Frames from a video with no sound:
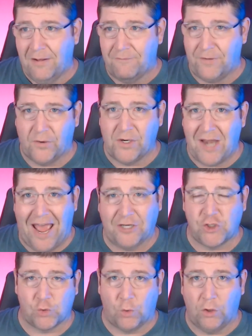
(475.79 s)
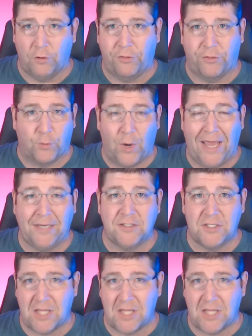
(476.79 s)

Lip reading: very natural threads